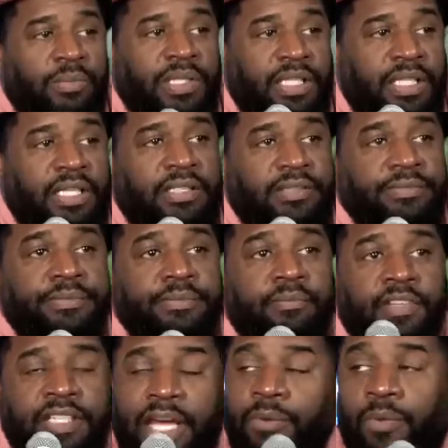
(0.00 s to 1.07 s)
was going to be there.
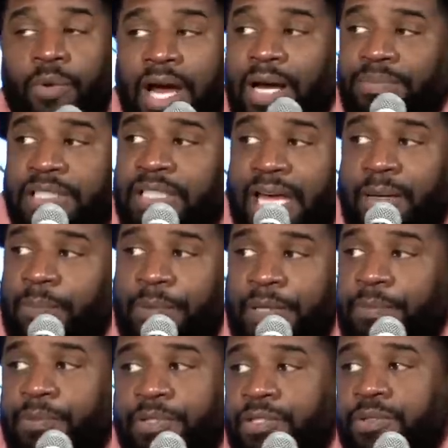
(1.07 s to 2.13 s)
Right? They robbed a lot
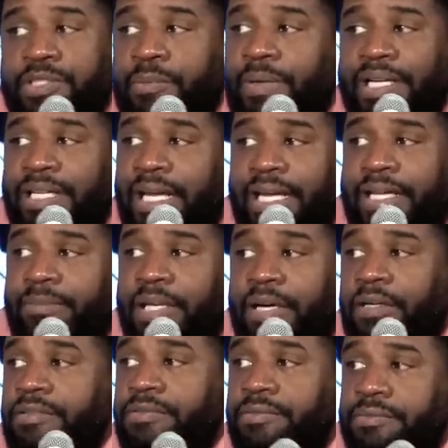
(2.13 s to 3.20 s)
of people Aww. using my
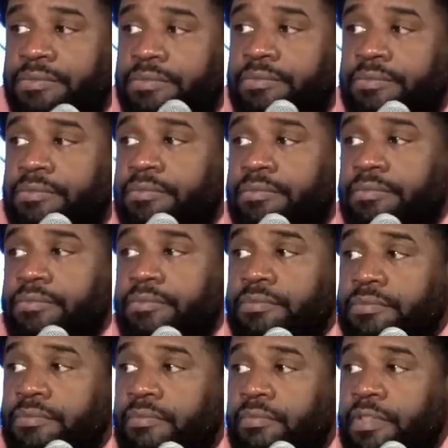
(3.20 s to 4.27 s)
name, dog. Yeah.
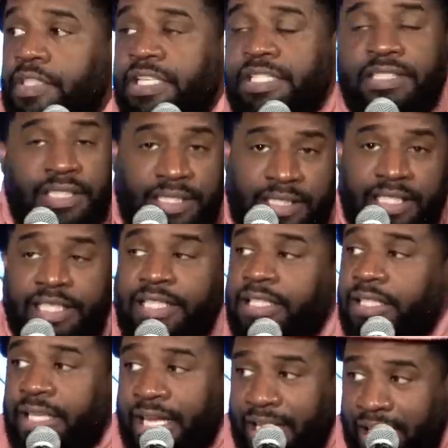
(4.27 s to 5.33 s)
Cause
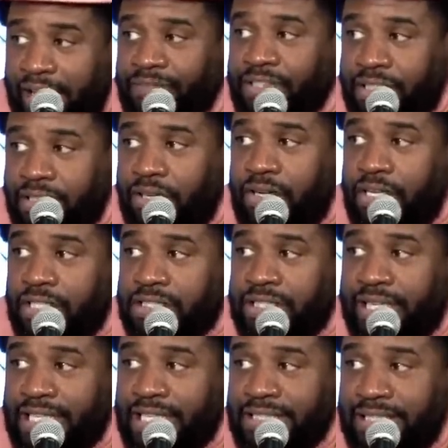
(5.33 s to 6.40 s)
then they have the
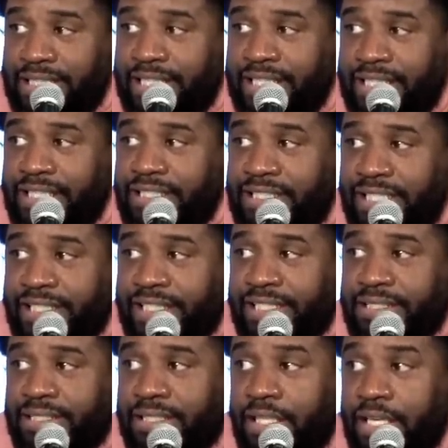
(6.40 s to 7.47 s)
clause, like I said, in the
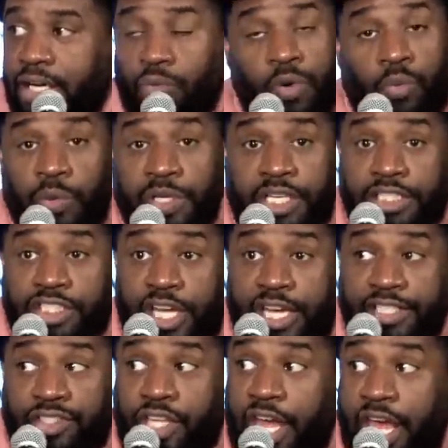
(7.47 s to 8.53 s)
tickets. That's so well, sweet. we could
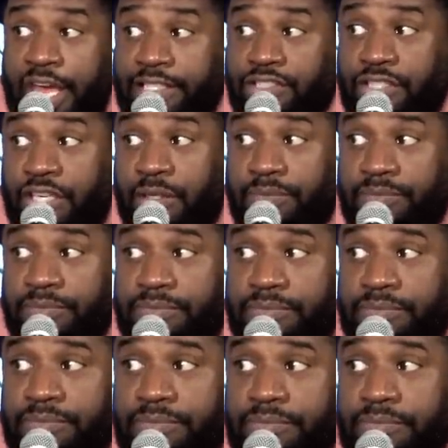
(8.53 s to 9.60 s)
change the acts up.